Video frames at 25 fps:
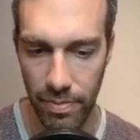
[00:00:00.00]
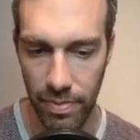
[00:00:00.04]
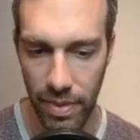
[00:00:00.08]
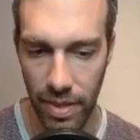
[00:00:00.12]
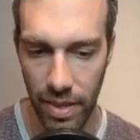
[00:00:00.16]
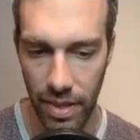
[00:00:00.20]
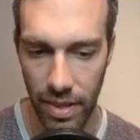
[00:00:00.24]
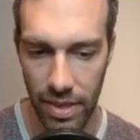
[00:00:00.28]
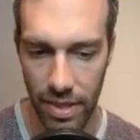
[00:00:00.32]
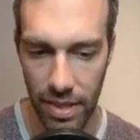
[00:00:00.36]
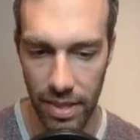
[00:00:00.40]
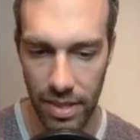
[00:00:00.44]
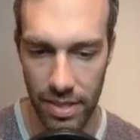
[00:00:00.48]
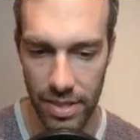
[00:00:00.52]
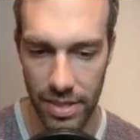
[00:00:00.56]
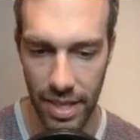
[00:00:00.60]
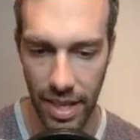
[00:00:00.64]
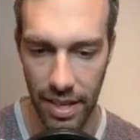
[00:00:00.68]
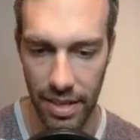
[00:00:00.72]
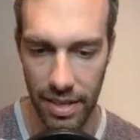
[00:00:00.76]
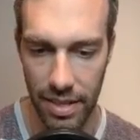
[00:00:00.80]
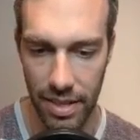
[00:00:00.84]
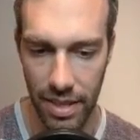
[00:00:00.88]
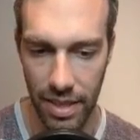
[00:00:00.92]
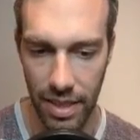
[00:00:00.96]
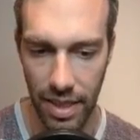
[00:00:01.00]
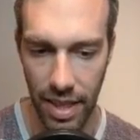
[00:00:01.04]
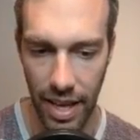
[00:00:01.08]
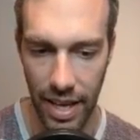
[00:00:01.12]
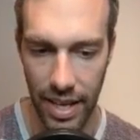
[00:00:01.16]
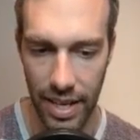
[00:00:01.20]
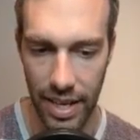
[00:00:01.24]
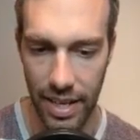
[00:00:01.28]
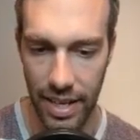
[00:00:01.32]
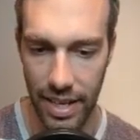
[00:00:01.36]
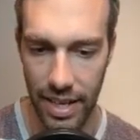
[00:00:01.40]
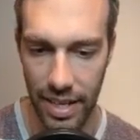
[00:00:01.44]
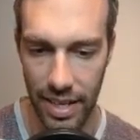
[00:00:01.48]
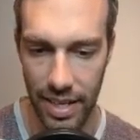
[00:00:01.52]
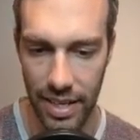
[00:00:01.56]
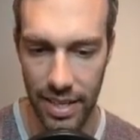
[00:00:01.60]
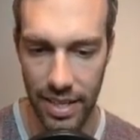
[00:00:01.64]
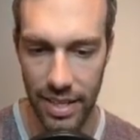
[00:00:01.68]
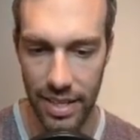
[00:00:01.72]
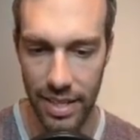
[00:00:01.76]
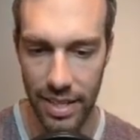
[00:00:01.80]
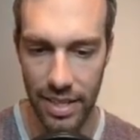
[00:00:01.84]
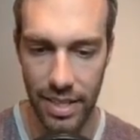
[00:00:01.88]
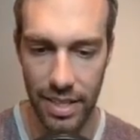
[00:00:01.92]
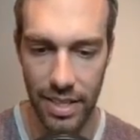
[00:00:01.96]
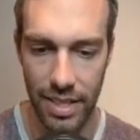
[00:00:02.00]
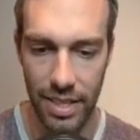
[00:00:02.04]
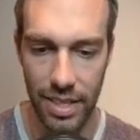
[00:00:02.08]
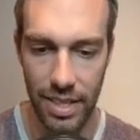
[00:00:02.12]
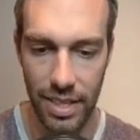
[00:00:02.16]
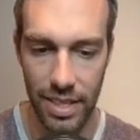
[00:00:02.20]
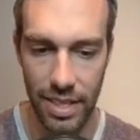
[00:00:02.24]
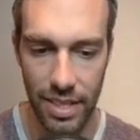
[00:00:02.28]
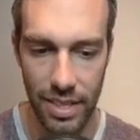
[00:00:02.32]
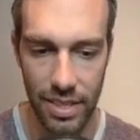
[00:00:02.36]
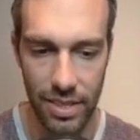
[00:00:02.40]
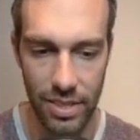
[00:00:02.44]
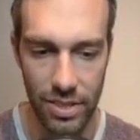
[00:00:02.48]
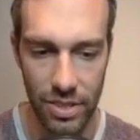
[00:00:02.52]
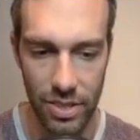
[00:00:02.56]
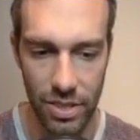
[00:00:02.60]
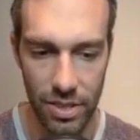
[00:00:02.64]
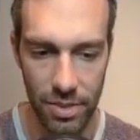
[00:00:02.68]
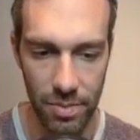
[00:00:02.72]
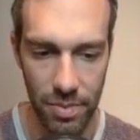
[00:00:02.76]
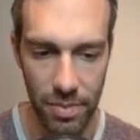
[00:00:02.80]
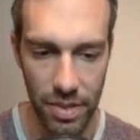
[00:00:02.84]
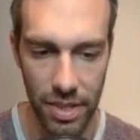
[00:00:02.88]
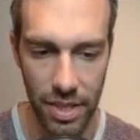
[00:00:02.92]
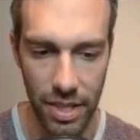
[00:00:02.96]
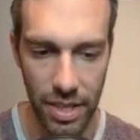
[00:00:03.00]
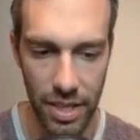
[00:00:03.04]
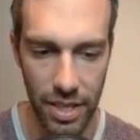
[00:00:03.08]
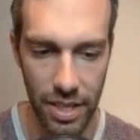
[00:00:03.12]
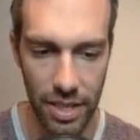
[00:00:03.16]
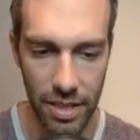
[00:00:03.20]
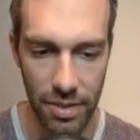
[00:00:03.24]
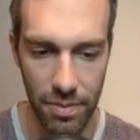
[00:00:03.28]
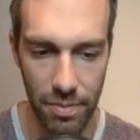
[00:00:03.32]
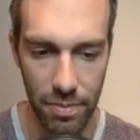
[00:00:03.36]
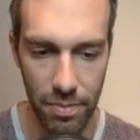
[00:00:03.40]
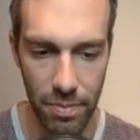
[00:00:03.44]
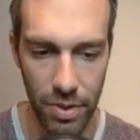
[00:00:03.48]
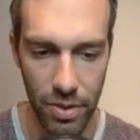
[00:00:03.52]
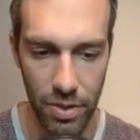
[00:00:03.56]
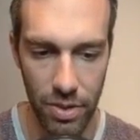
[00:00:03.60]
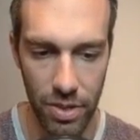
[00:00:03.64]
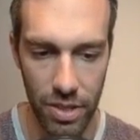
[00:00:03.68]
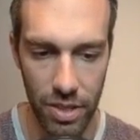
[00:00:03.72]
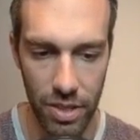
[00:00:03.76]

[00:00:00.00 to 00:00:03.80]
Because oh, I'm glad I muted the